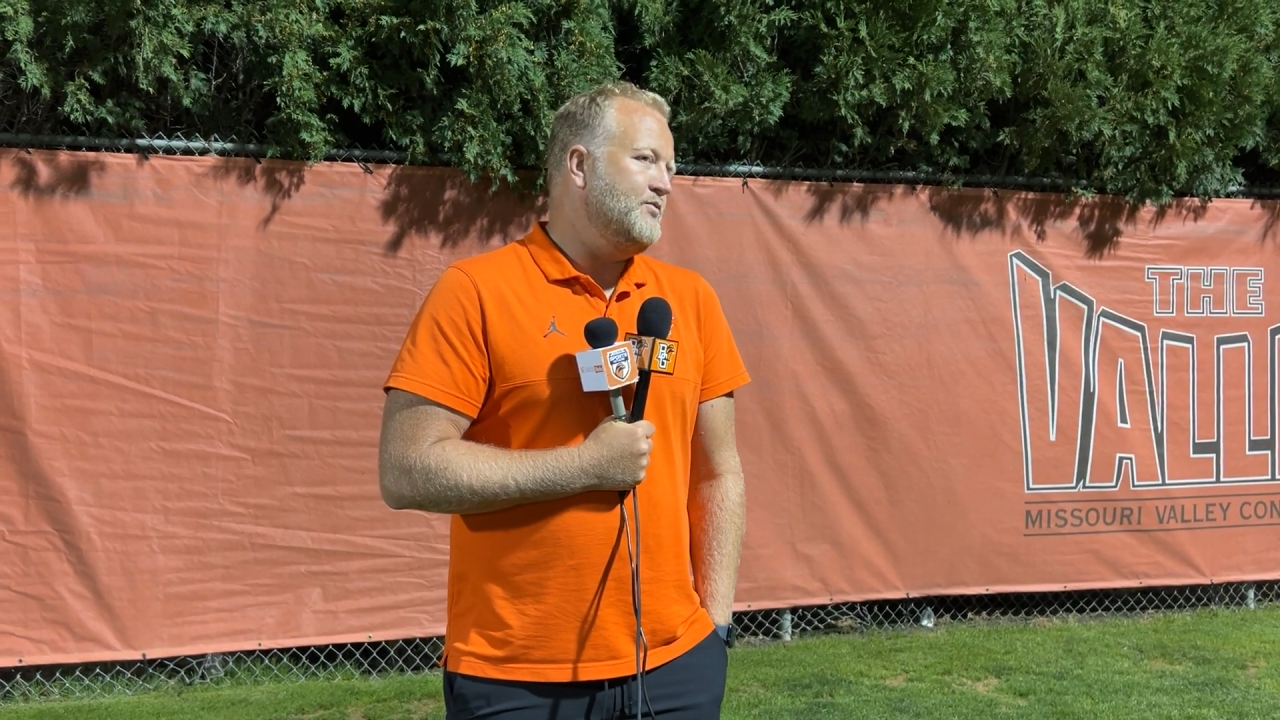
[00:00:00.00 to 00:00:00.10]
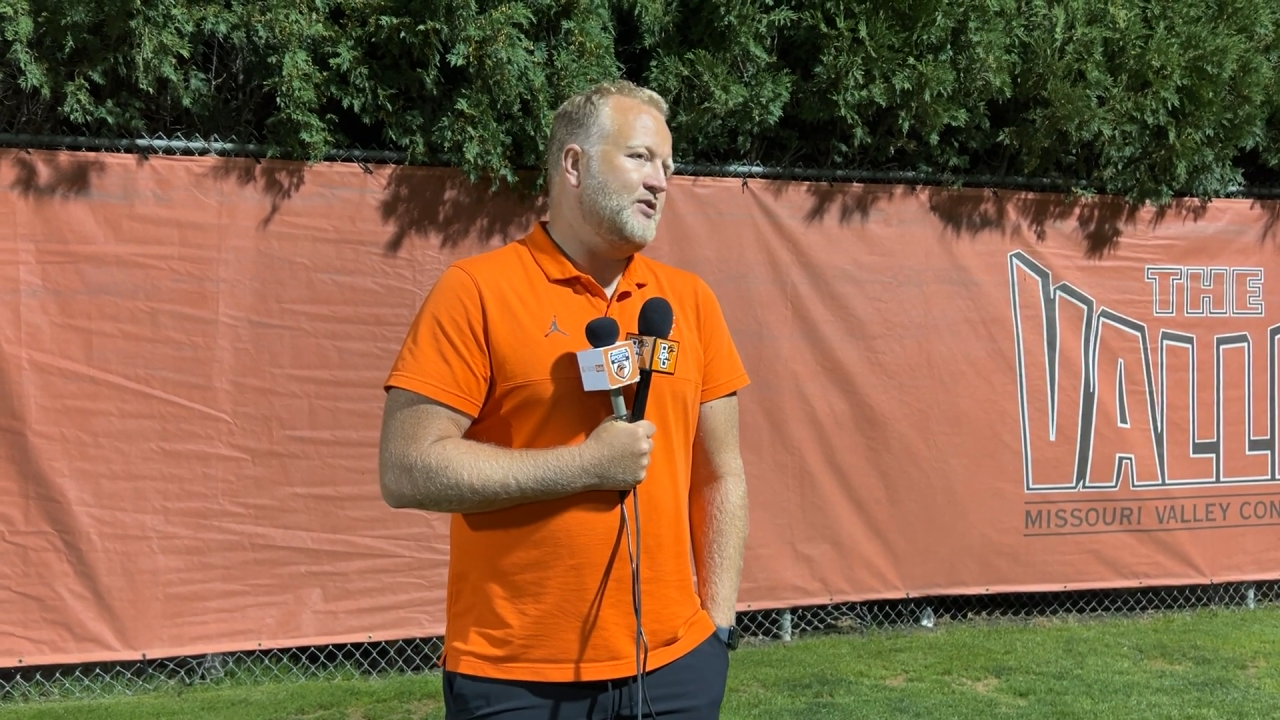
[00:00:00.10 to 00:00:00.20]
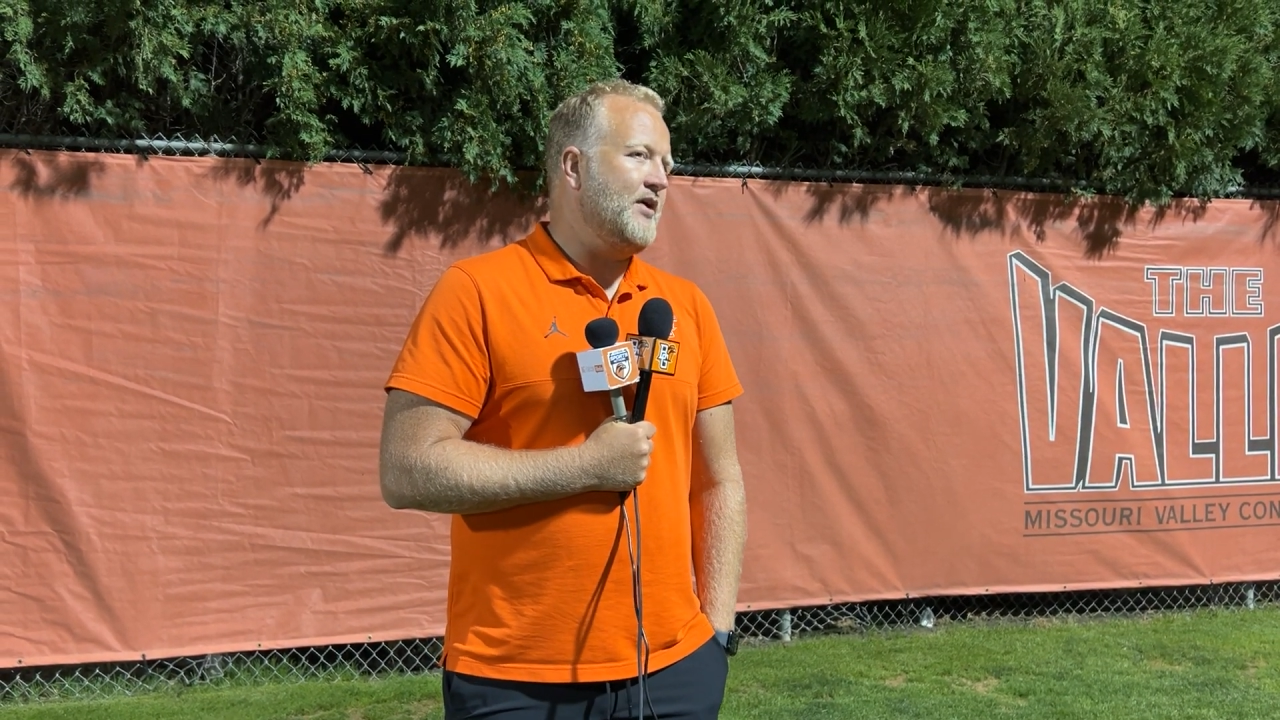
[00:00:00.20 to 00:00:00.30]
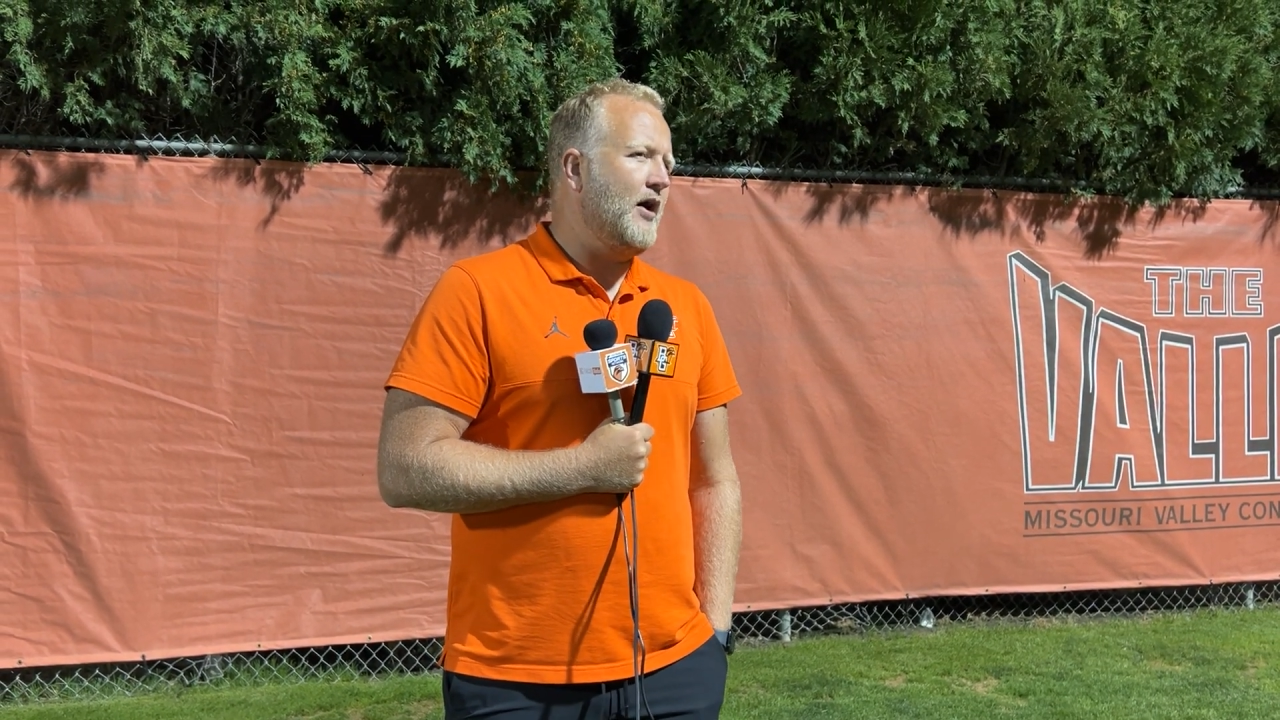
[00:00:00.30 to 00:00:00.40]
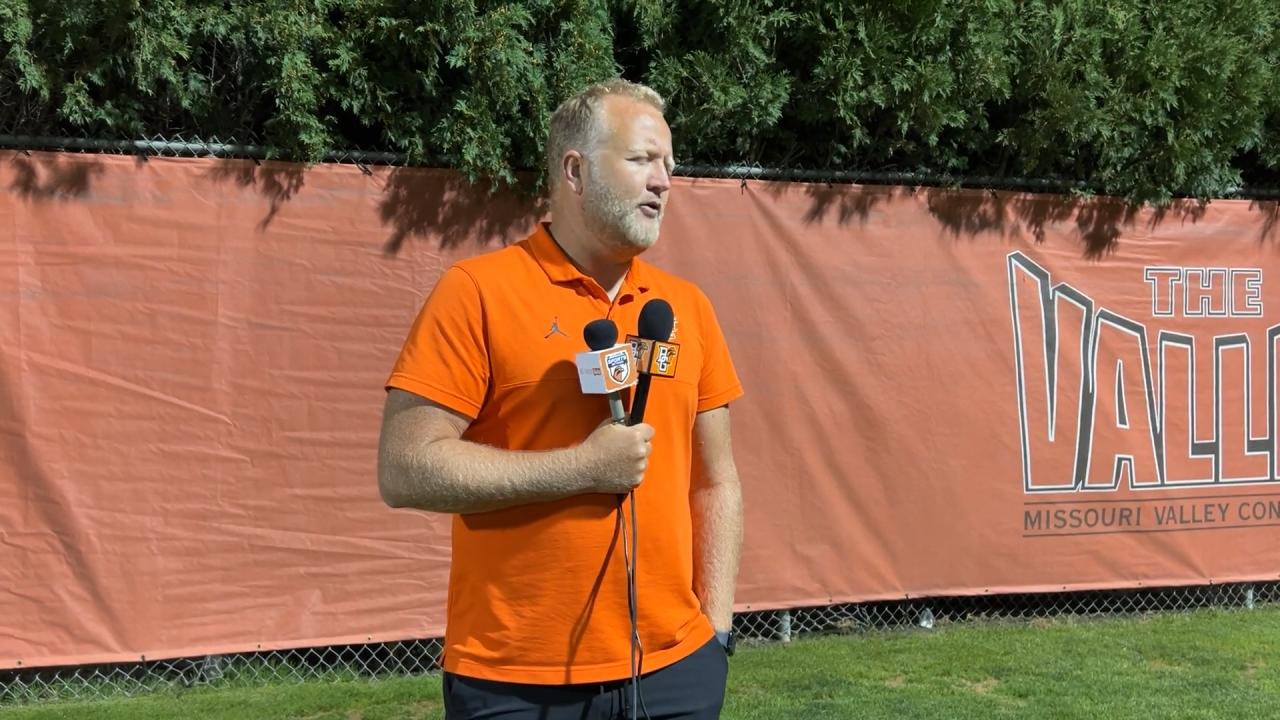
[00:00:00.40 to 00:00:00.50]
so
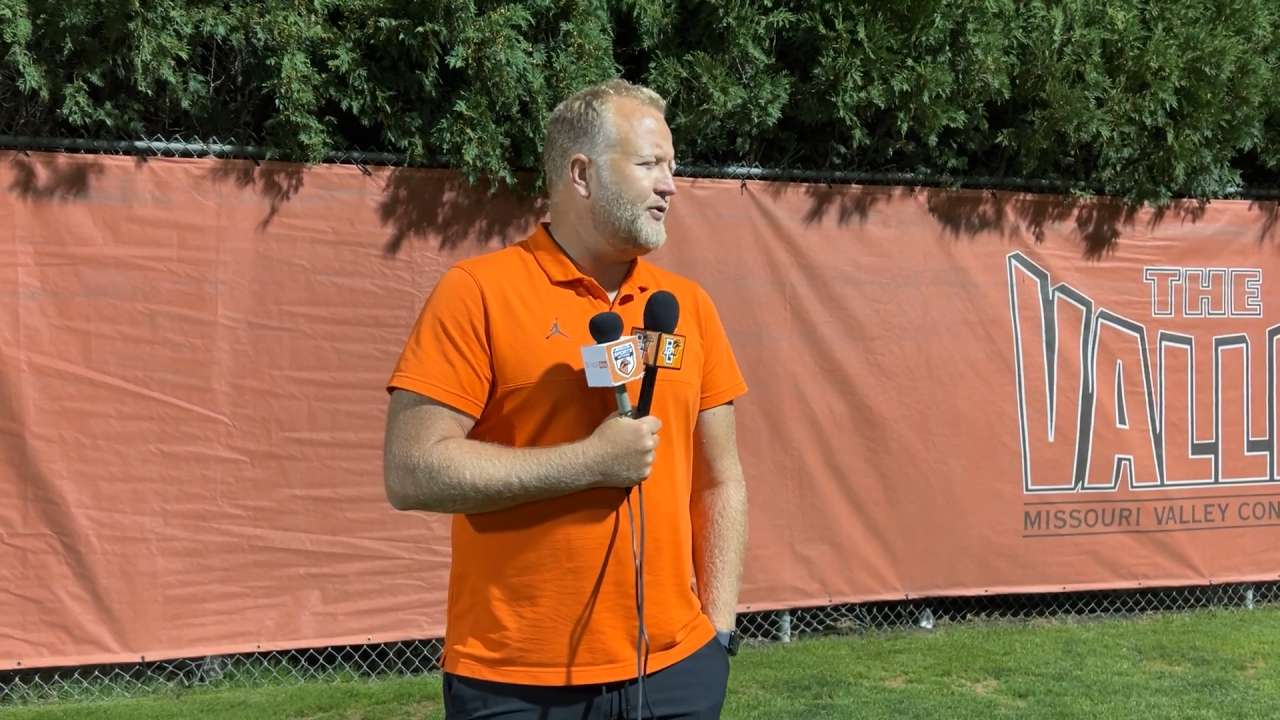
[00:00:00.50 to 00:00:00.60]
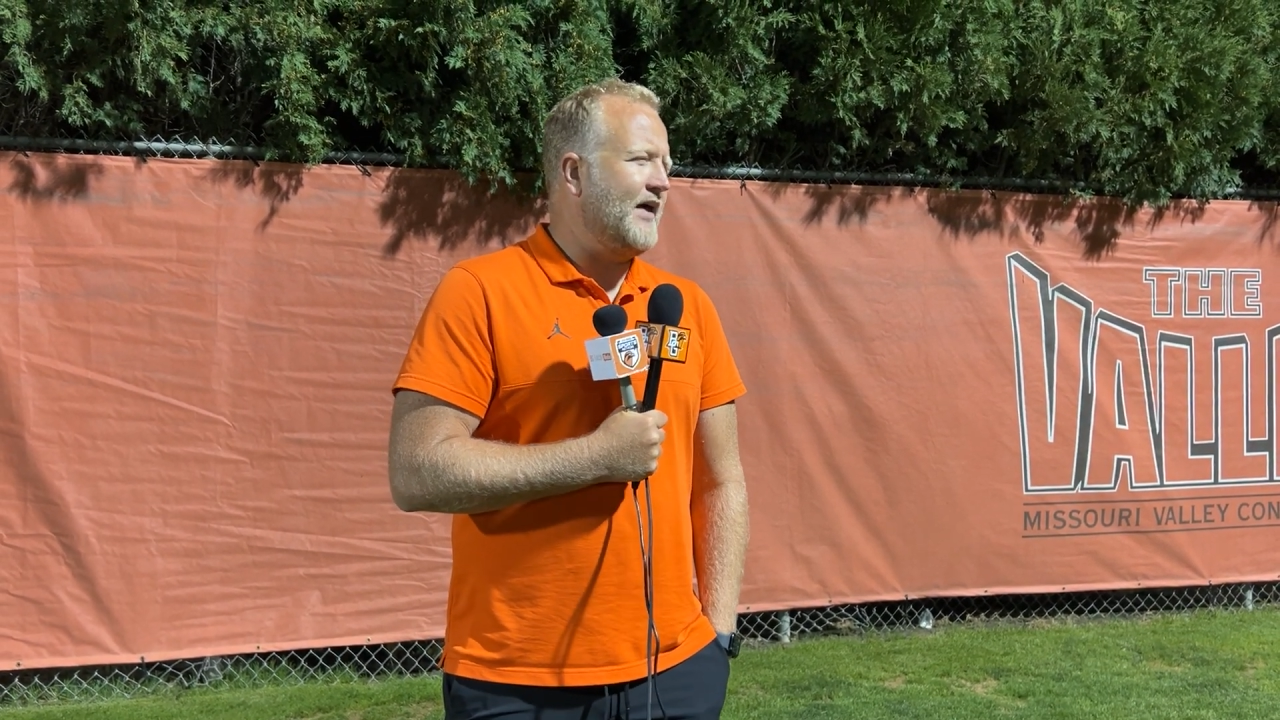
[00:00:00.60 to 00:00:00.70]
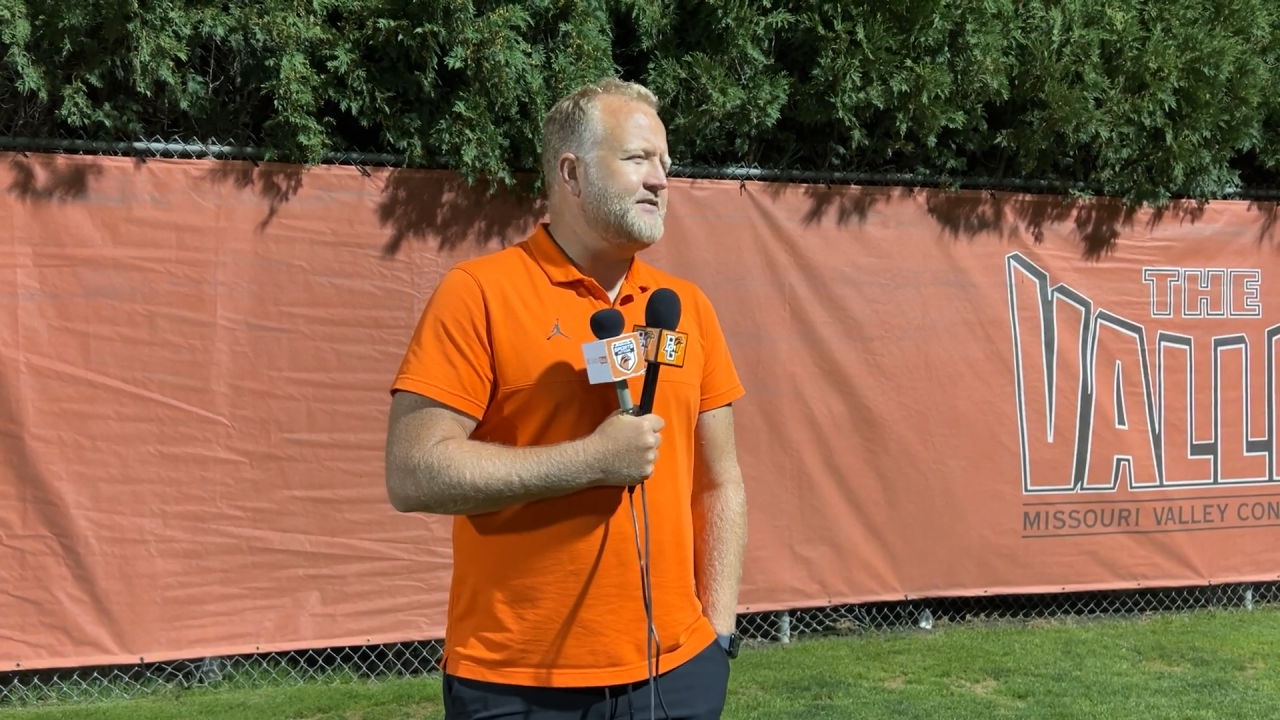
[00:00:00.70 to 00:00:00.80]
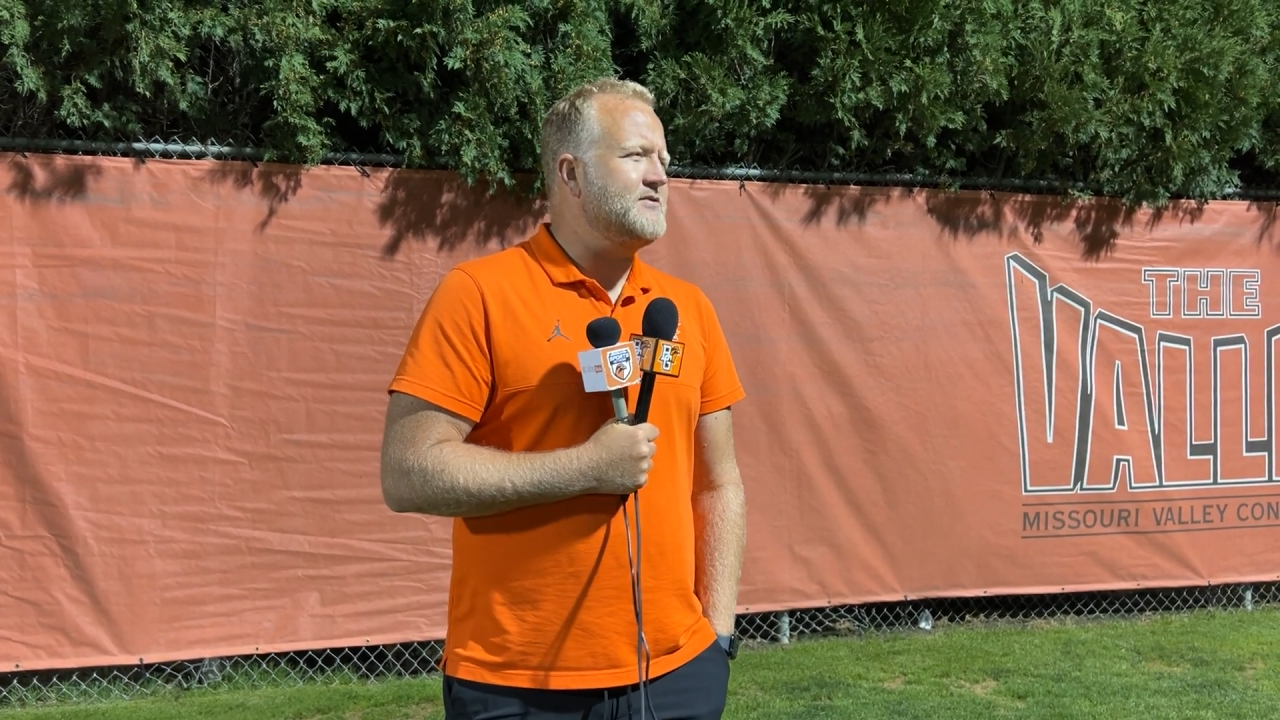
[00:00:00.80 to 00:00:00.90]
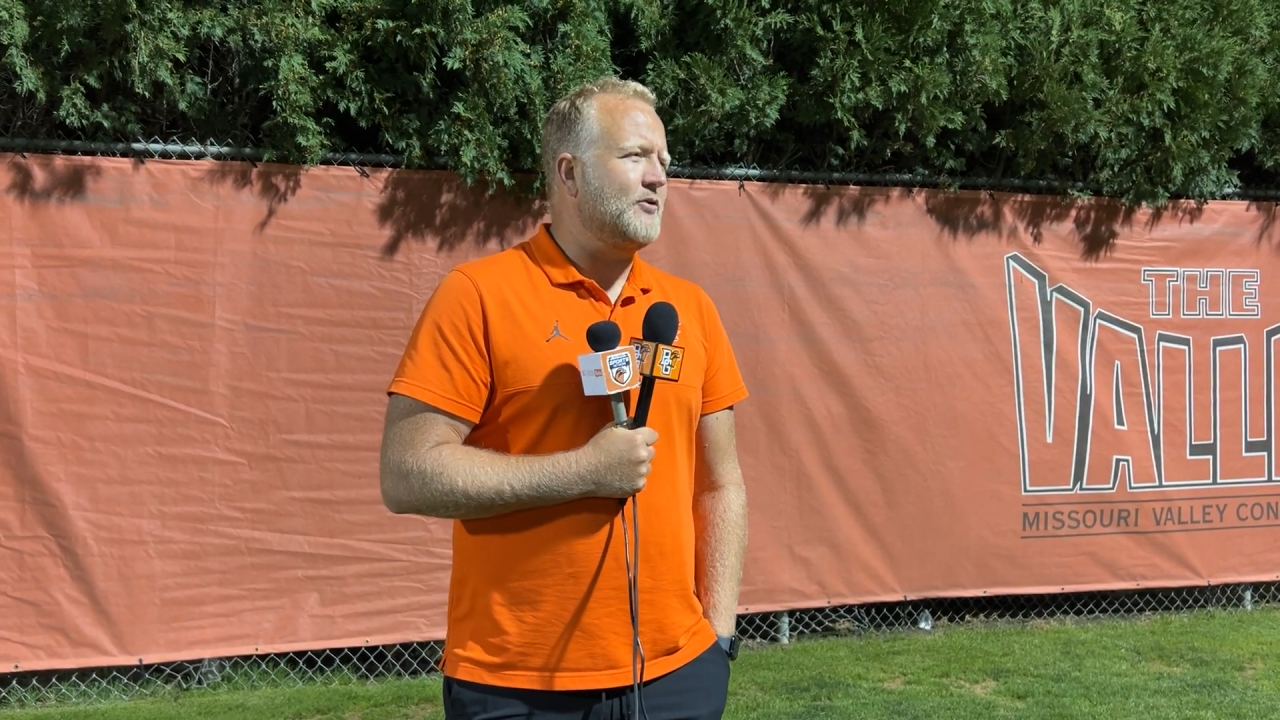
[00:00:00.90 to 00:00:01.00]
yeah, hopefully that answers